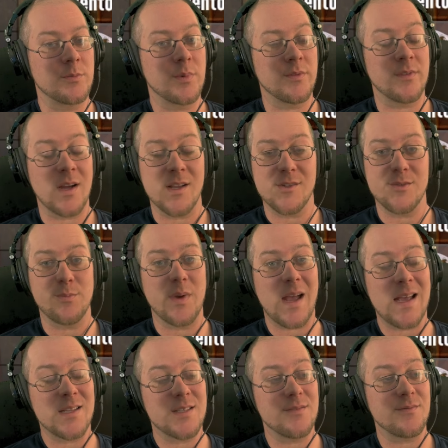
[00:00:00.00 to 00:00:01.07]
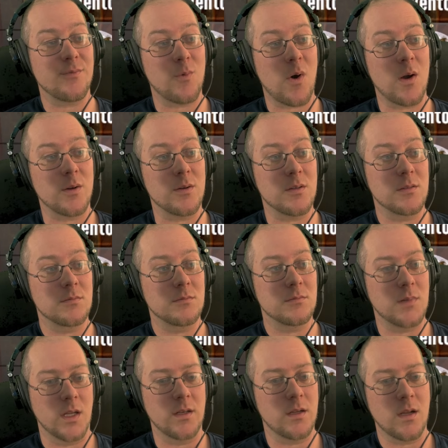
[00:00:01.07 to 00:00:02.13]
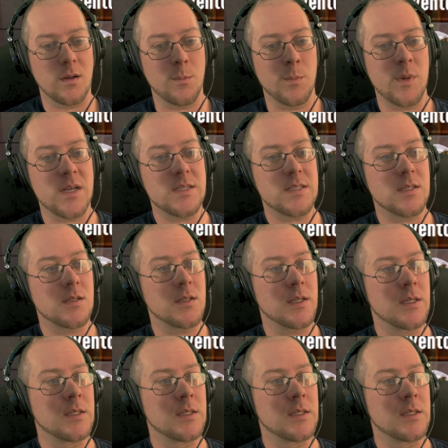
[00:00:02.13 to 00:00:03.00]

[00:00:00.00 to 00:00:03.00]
provide you passive water income basically.